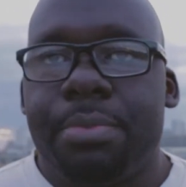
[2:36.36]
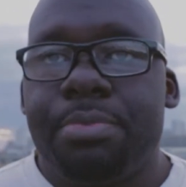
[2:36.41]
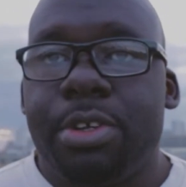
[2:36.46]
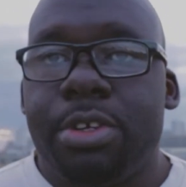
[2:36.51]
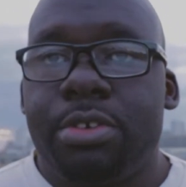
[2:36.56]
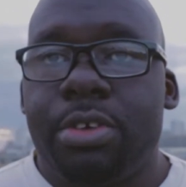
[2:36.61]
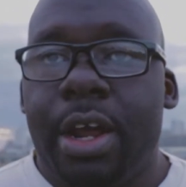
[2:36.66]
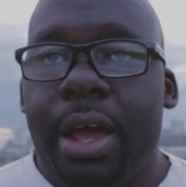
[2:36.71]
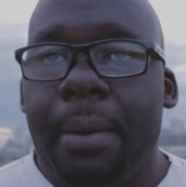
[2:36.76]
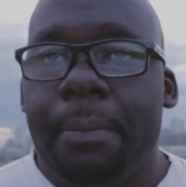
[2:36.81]
up the
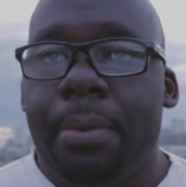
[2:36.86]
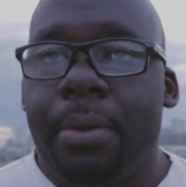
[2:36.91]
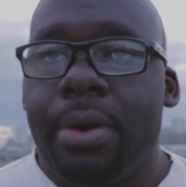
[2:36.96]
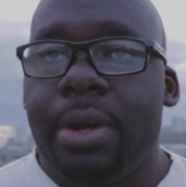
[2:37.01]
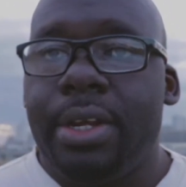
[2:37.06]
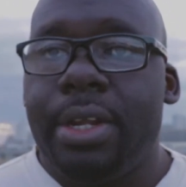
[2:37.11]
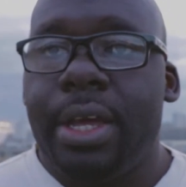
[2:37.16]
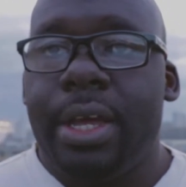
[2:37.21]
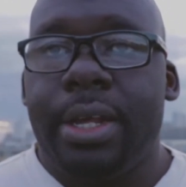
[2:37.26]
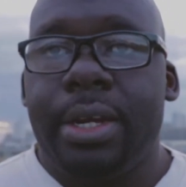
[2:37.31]

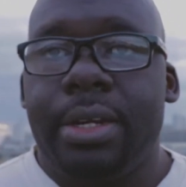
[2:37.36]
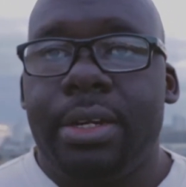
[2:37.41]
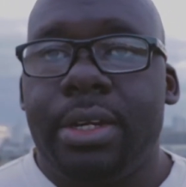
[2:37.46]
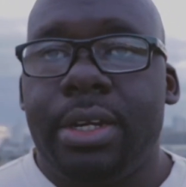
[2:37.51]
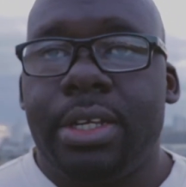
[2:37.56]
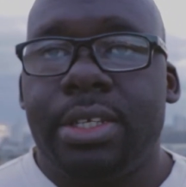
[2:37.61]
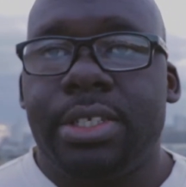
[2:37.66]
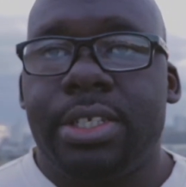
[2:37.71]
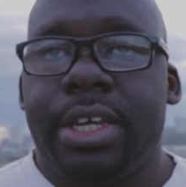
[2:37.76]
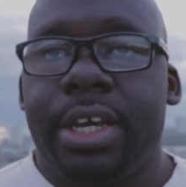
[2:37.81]
tripod and
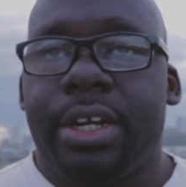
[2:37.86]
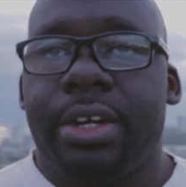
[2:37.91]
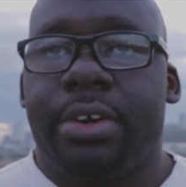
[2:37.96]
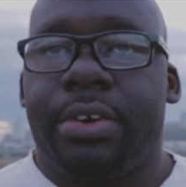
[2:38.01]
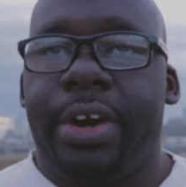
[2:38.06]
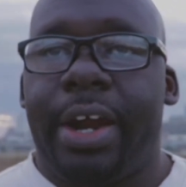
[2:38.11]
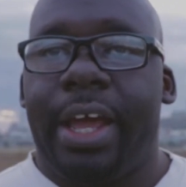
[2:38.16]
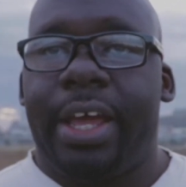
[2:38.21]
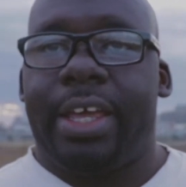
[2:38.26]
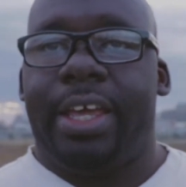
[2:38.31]
let's get
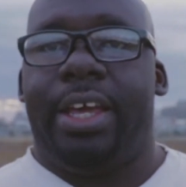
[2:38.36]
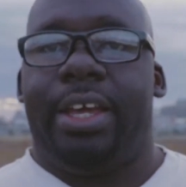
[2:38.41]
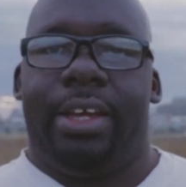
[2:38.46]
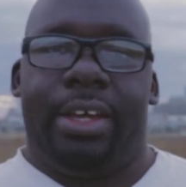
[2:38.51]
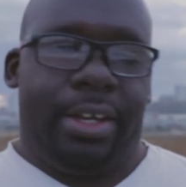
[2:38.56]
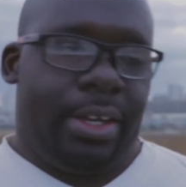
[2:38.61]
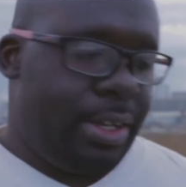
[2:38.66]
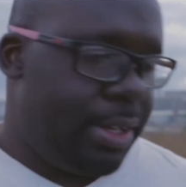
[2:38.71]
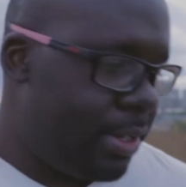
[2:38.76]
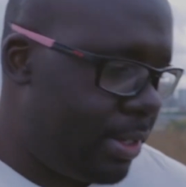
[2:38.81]
cracking.
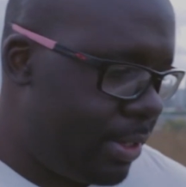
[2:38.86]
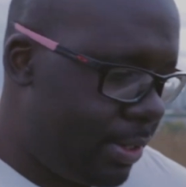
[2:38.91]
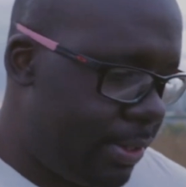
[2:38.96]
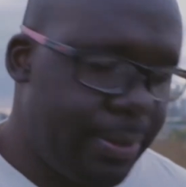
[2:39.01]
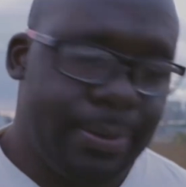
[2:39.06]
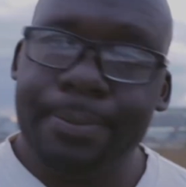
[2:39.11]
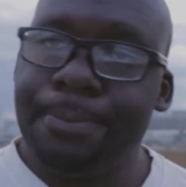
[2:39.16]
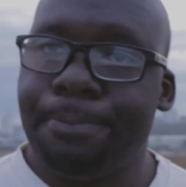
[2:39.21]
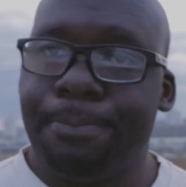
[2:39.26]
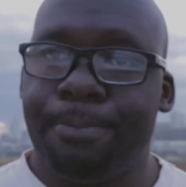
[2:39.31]

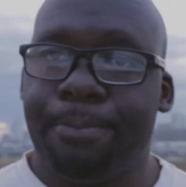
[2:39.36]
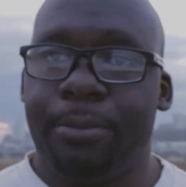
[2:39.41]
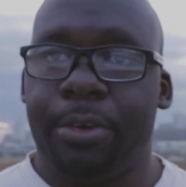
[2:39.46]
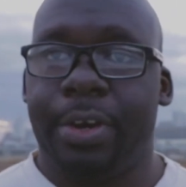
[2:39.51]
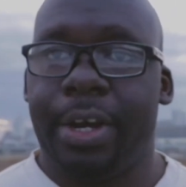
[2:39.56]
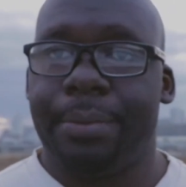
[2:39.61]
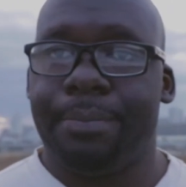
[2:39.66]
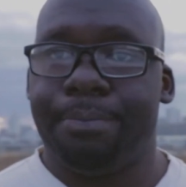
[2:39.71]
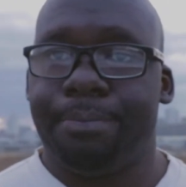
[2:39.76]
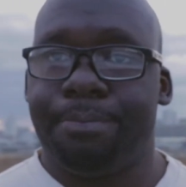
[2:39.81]
All
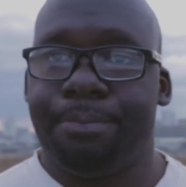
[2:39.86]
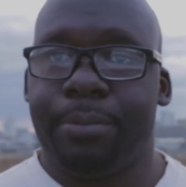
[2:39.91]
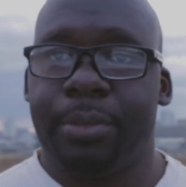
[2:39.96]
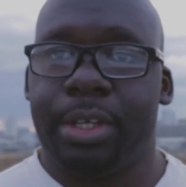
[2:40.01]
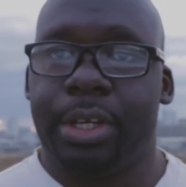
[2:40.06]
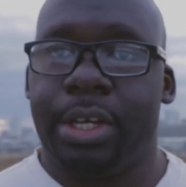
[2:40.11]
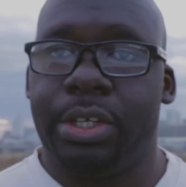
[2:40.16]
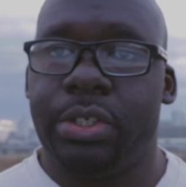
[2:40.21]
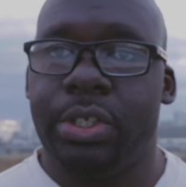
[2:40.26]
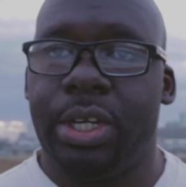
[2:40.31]
right,
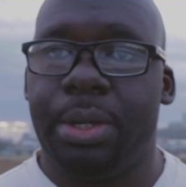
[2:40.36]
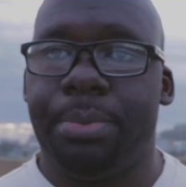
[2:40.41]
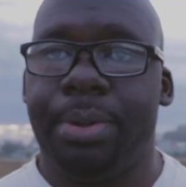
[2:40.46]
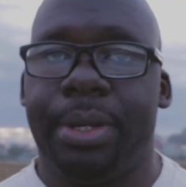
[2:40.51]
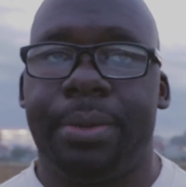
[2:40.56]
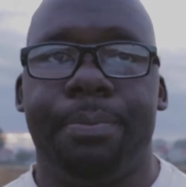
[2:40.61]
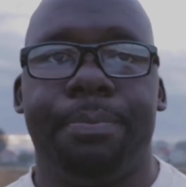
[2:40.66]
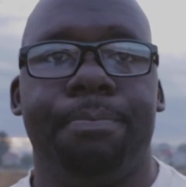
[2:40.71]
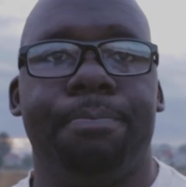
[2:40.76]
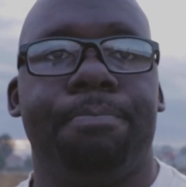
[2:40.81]
catch you in a
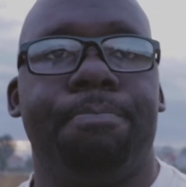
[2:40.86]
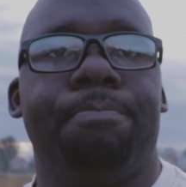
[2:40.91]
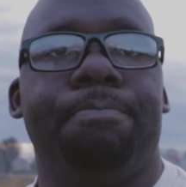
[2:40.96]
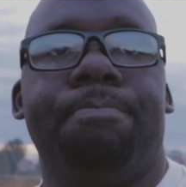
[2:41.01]
bit. All